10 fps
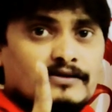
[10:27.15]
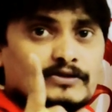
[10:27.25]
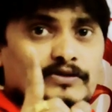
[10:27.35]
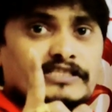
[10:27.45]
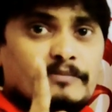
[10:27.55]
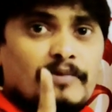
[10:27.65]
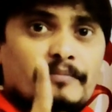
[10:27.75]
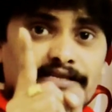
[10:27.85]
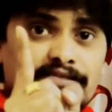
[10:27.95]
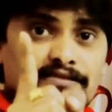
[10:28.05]
So, sigma
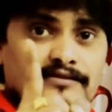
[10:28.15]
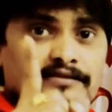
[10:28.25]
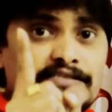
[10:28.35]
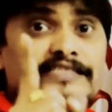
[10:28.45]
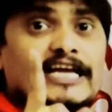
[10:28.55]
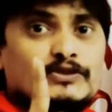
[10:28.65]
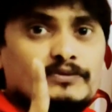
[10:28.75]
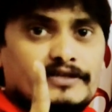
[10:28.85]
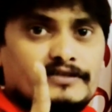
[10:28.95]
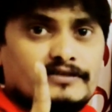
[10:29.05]
means
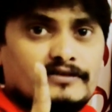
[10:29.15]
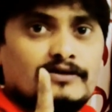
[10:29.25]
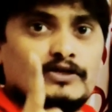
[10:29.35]
saturated.